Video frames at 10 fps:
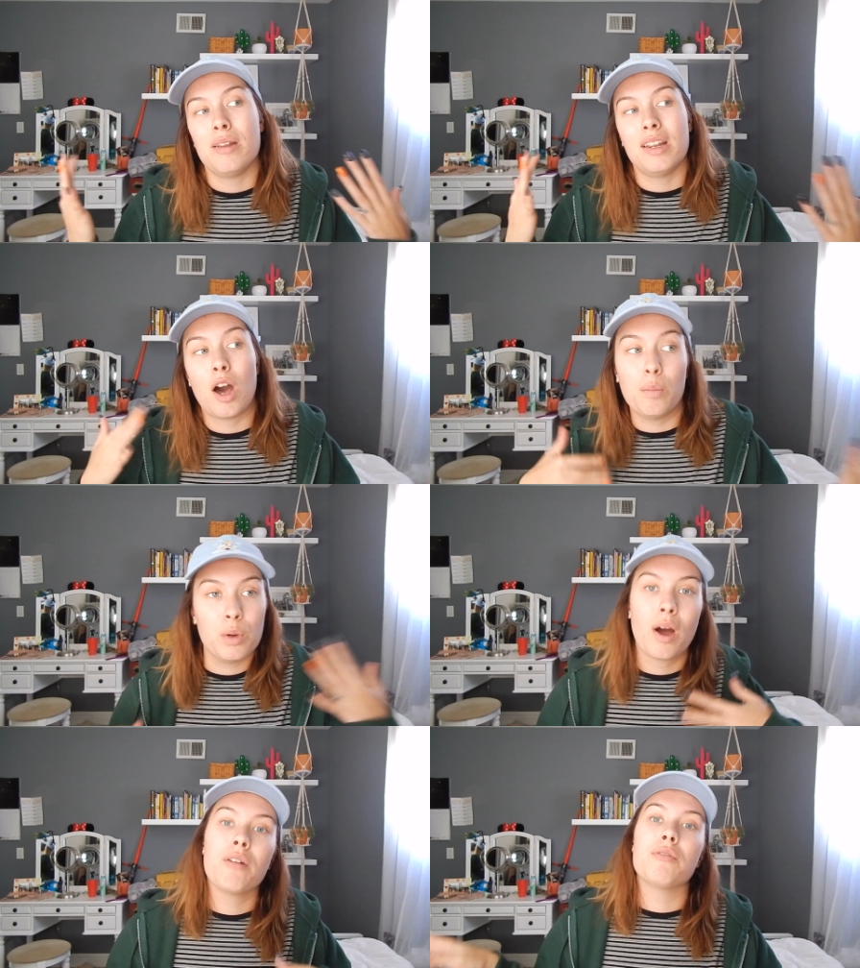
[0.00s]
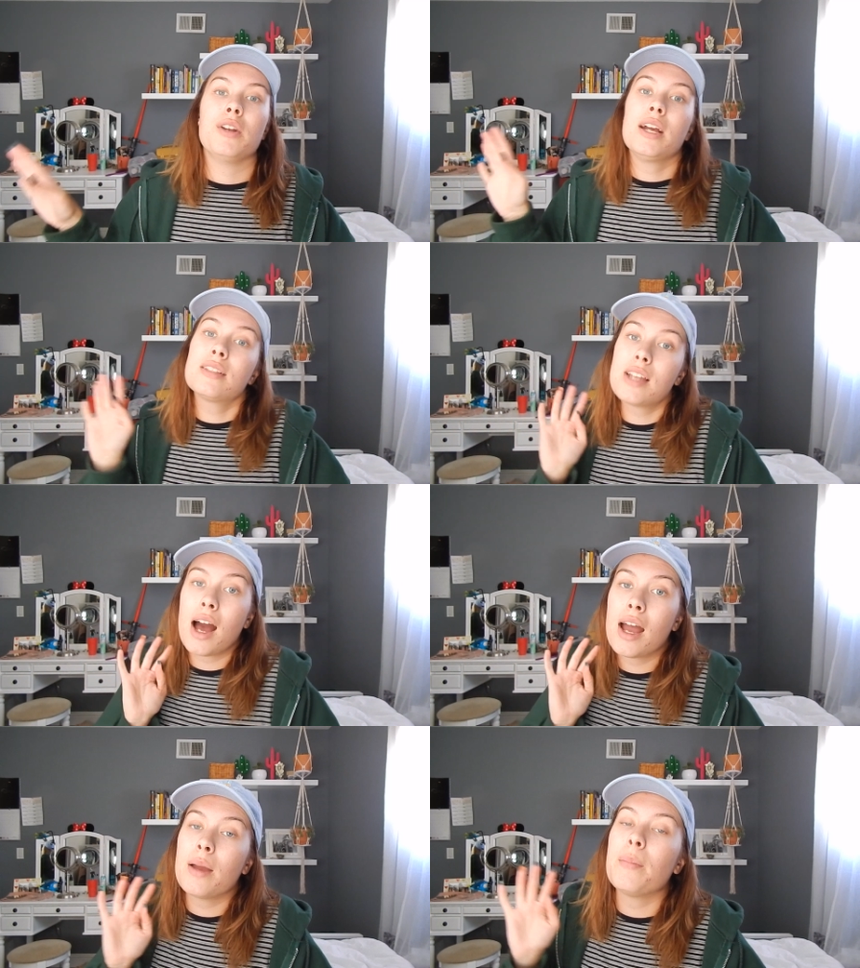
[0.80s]
and help you out for next
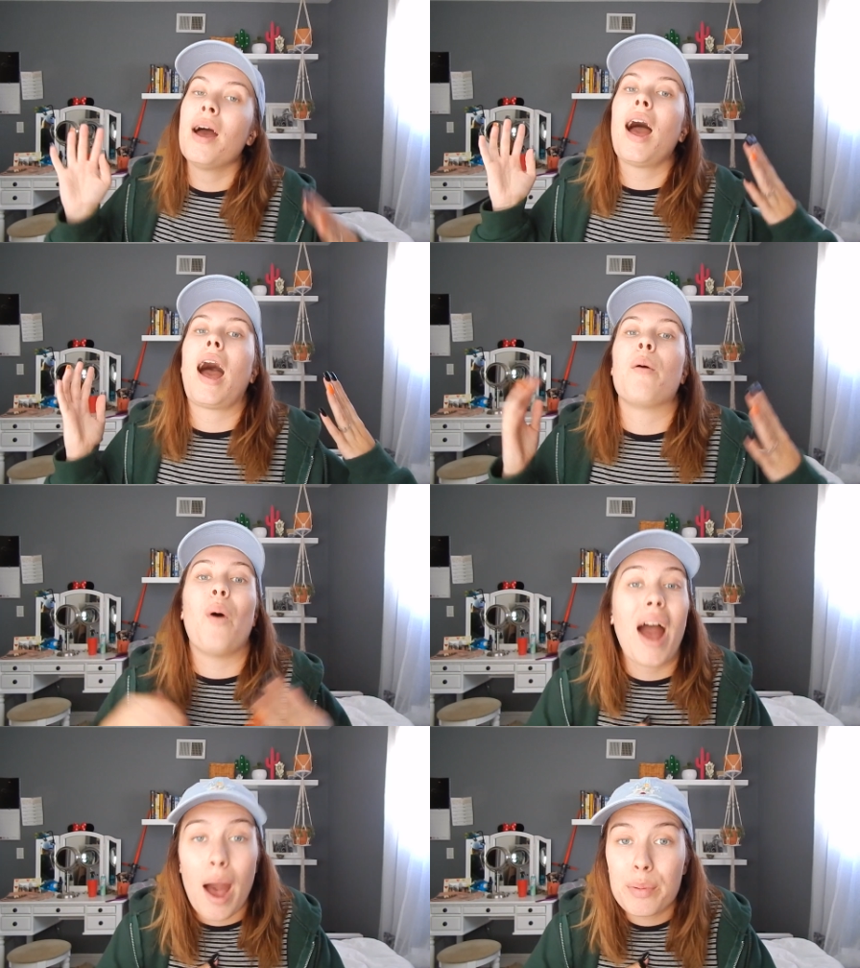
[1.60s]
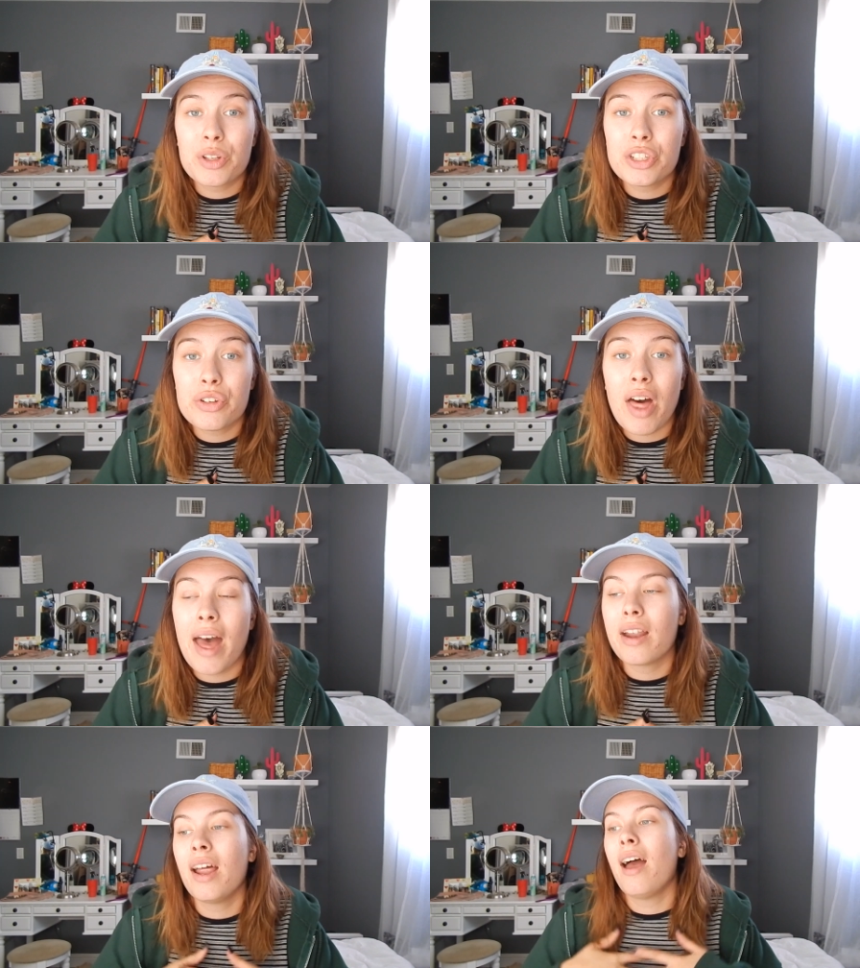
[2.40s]
time, I will happily do
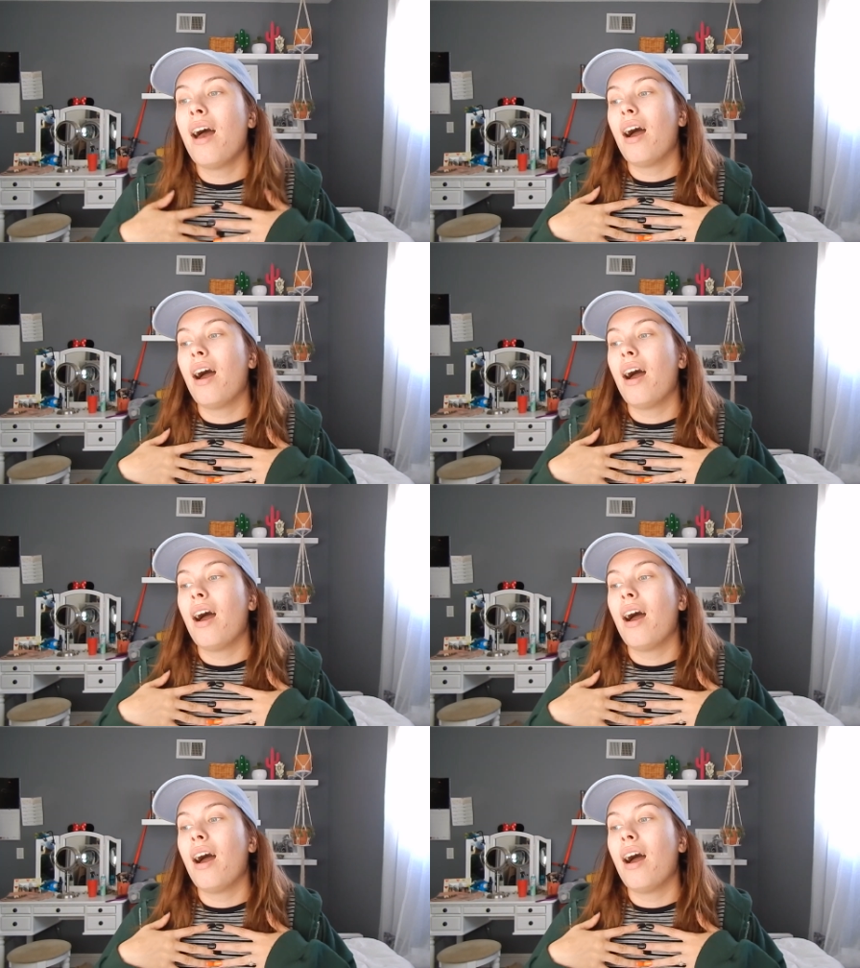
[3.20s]
that.